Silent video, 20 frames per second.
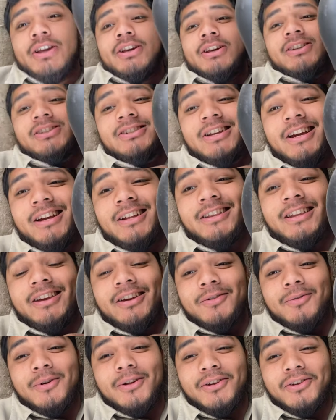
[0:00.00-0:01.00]
Second thing
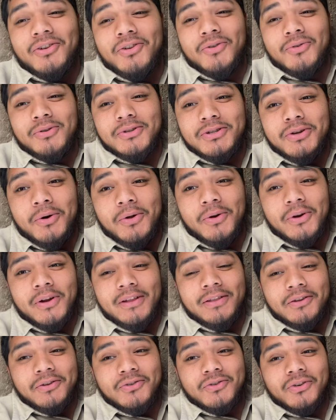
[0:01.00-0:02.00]
you wanna do is go
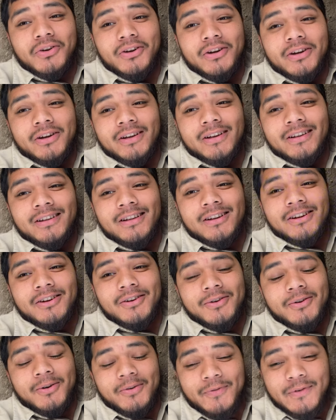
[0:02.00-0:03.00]
underneath the truck,
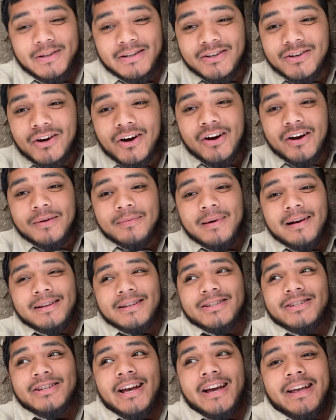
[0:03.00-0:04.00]
or if it's a car, you might have
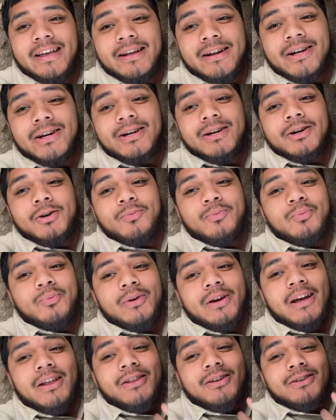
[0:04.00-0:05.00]
to jack it up.
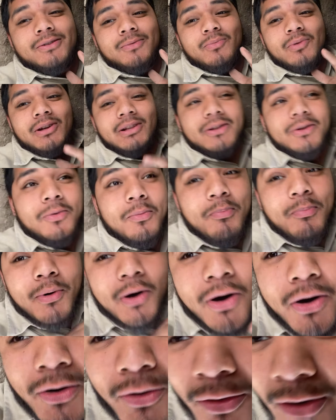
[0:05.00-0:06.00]
And there's gonna be a little bolt